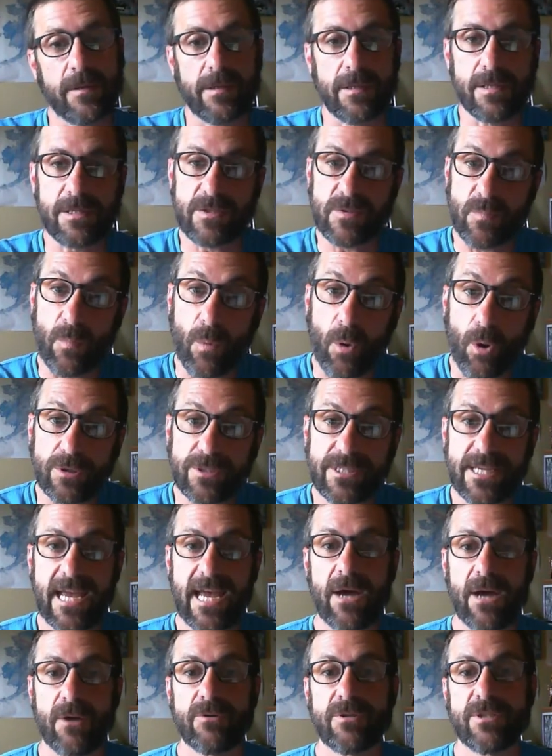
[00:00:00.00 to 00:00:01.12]
small
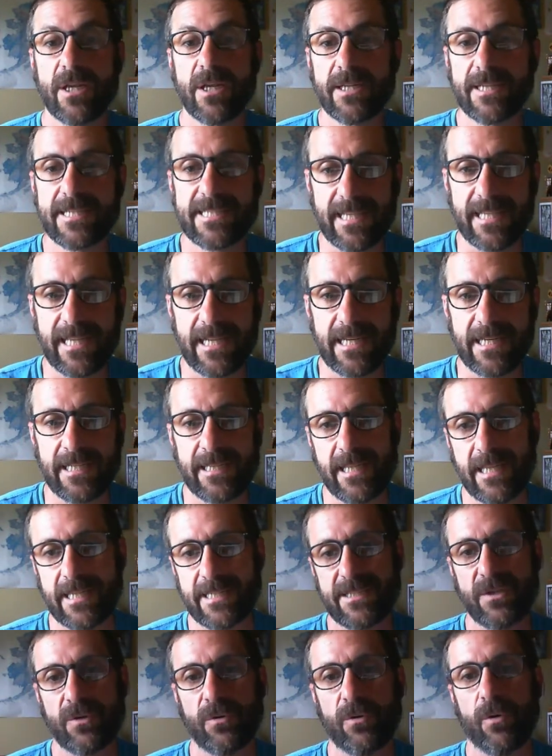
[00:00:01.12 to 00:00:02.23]
town Dunnett's Landing that
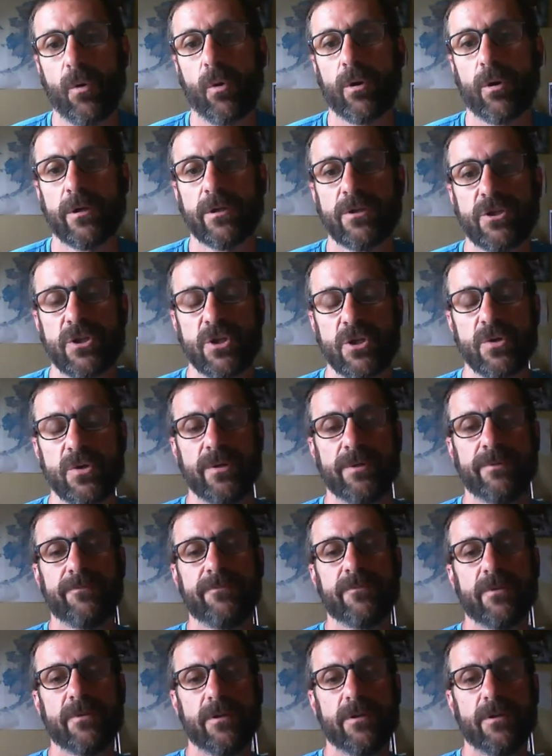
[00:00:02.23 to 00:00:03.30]
Sarah Orne Jewett